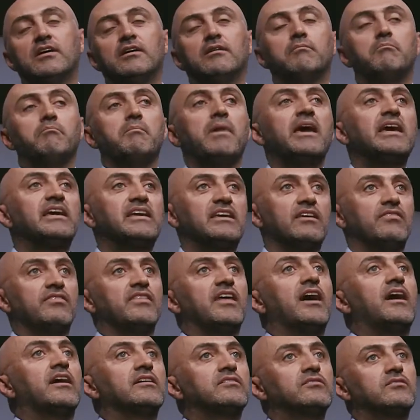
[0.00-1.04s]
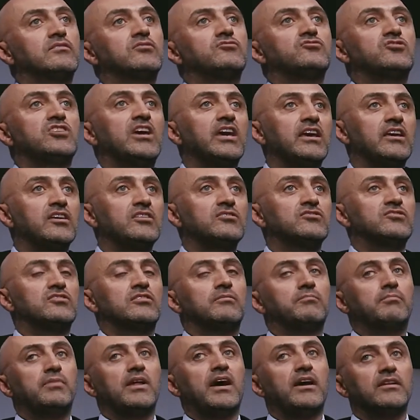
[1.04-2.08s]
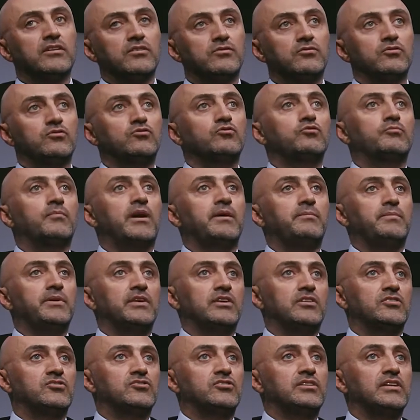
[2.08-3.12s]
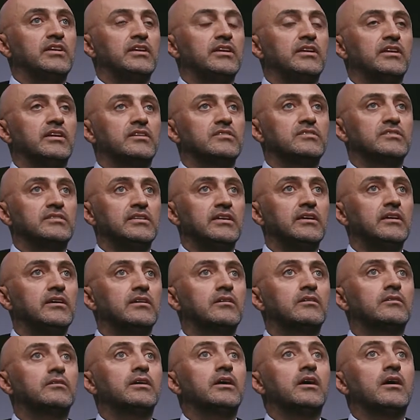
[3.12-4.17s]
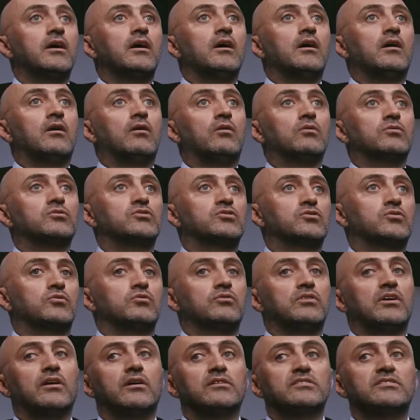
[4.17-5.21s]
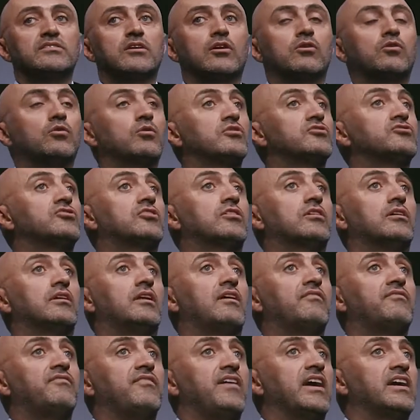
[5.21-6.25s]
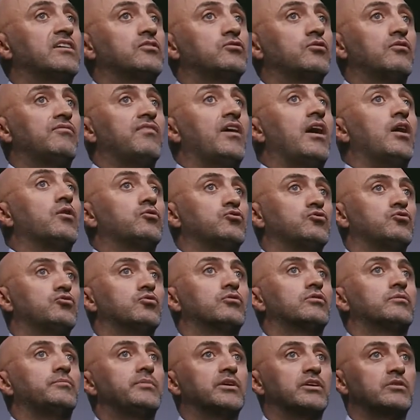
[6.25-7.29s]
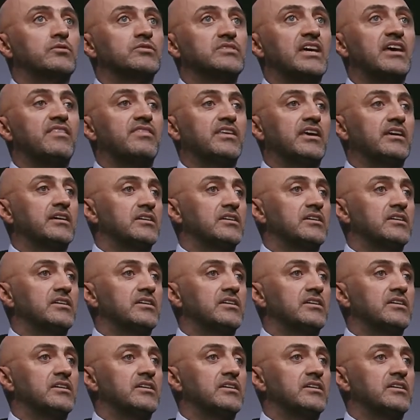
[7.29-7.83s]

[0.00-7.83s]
making that change, planning to do my PhD next year, also the psychological effect of outdoor, because I think